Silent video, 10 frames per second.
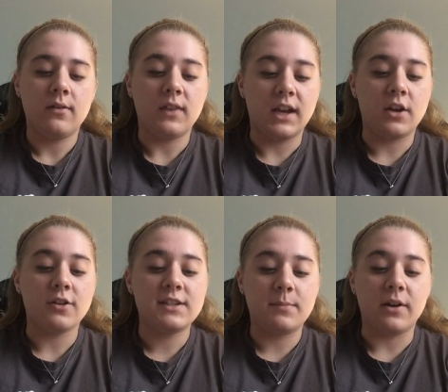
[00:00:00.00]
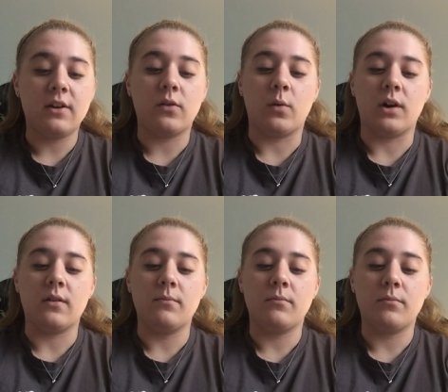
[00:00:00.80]
Let your spirit,
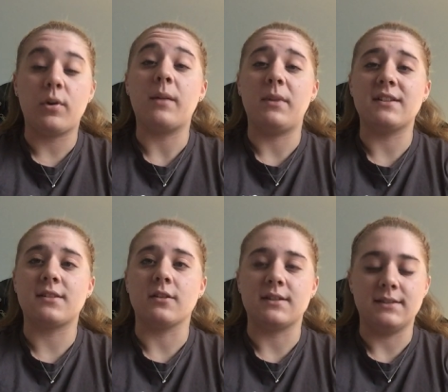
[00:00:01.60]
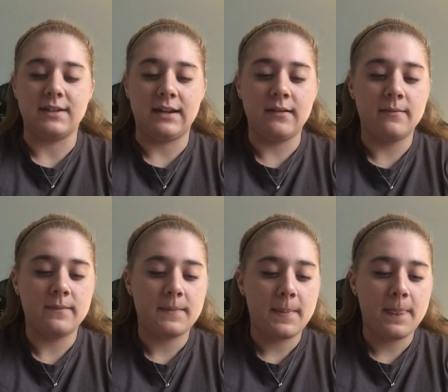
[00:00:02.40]
Lord, bring me certainty.
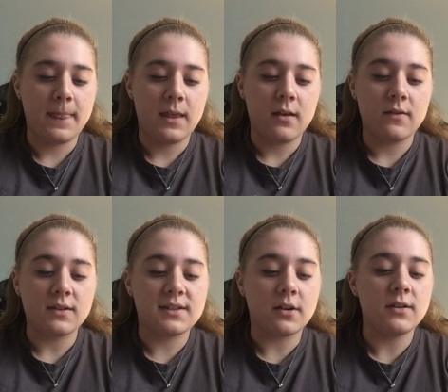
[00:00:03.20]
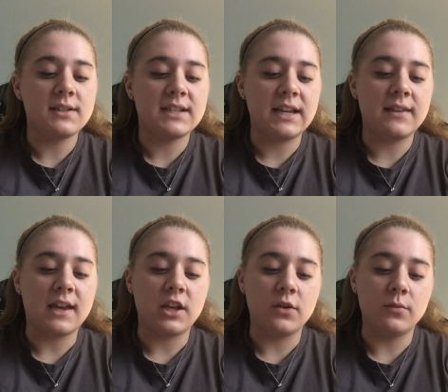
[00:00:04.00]
The certainty
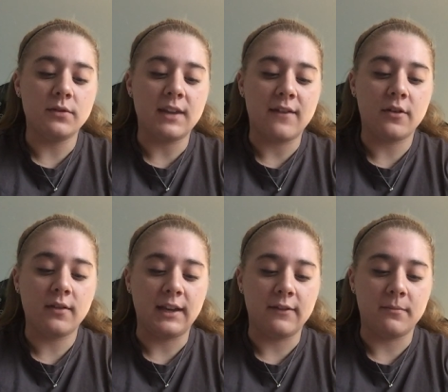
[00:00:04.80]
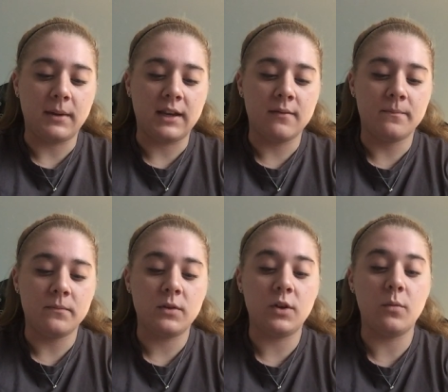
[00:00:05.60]
that you will never leave me,
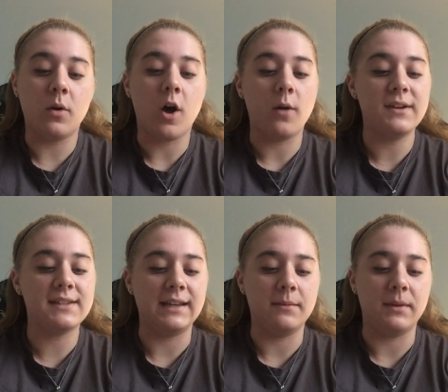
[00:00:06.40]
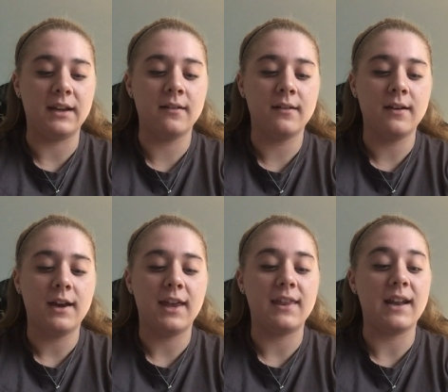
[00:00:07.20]
you will always lead me,
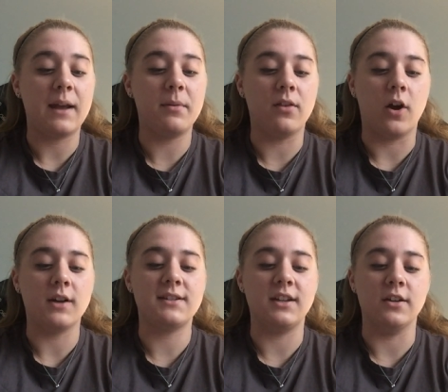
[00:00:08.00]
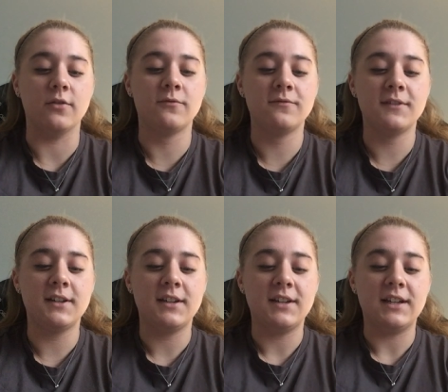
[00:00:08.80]
and that I belong to you.
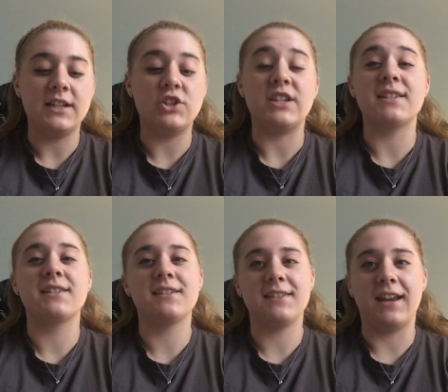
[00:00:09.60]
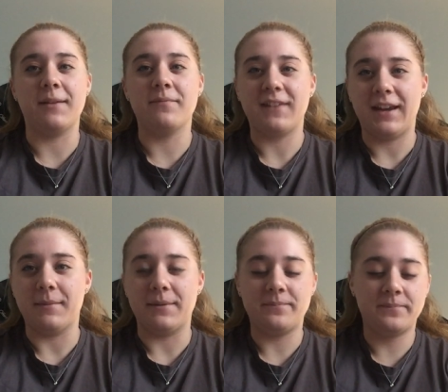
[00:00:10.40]
In Jesus' name,
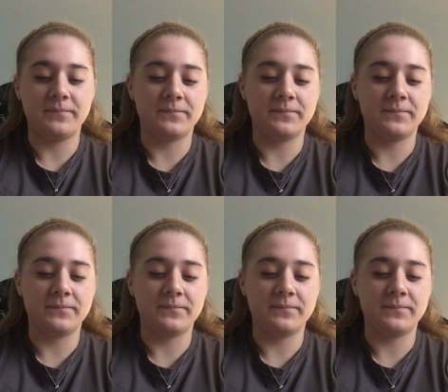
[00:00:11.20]
amen.